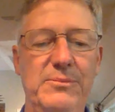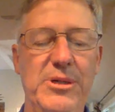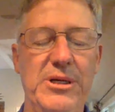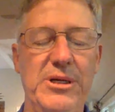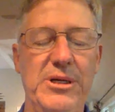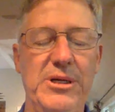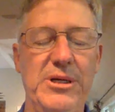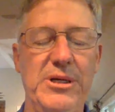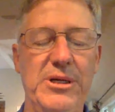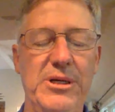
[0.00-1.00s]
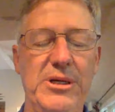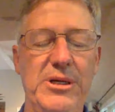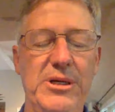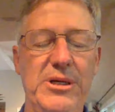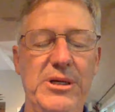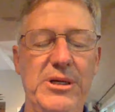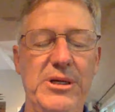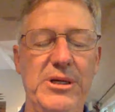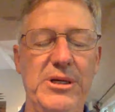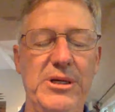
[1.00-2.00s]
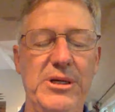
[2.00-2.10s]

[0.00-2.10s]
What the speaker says: Part of the question isn't really relevant.